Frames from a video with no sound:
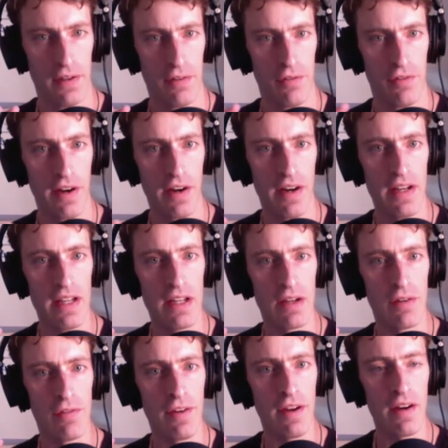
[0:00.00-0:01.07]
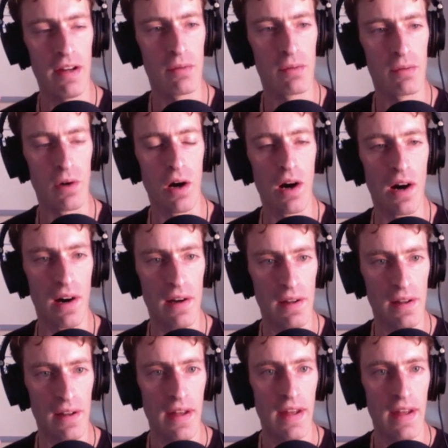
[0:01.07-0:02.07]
very, very raw.